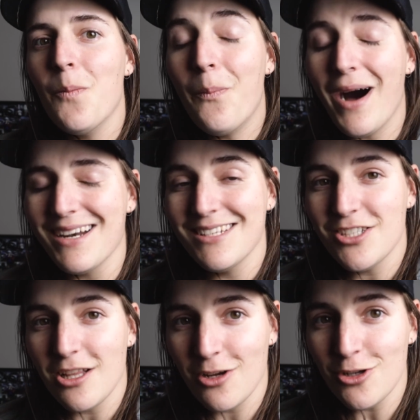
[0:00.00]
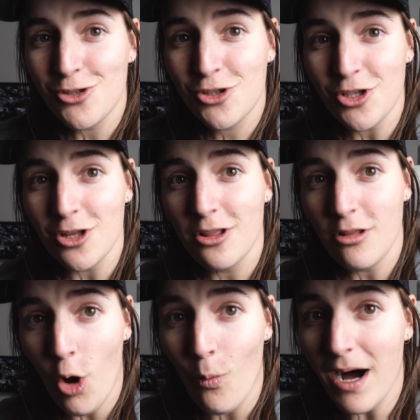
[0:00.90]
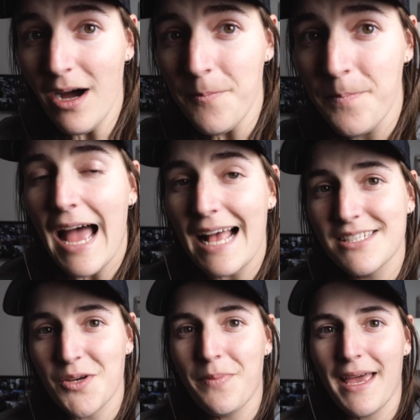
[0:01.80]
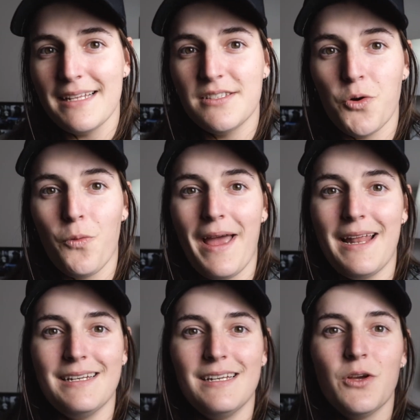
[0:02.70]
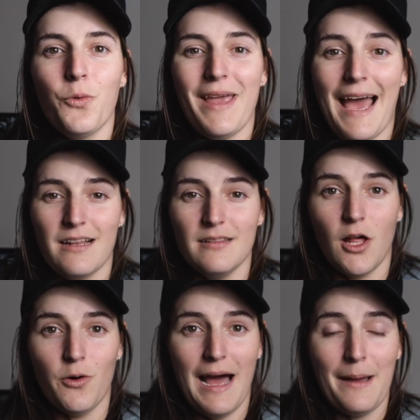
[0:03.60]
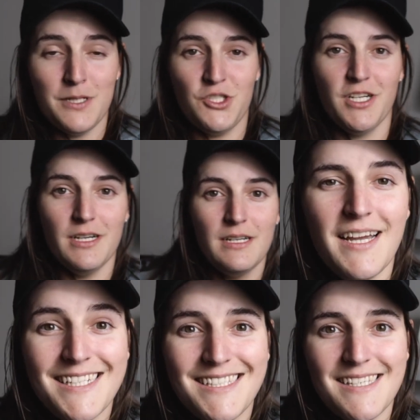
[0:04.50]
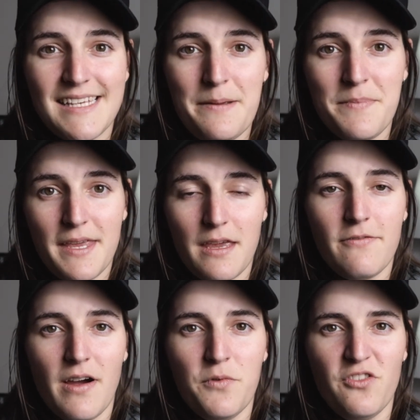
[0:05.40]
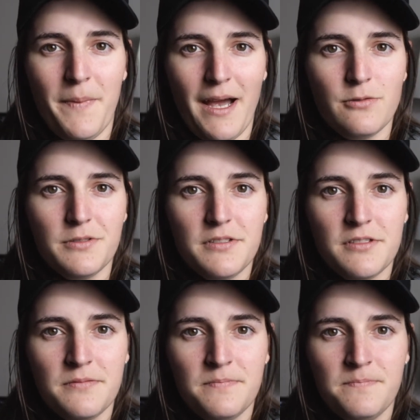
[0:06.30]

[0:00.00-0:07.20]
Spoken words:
but it's a lot slower as compared to when we had a lower aperture. It's the same thing if I move backwards.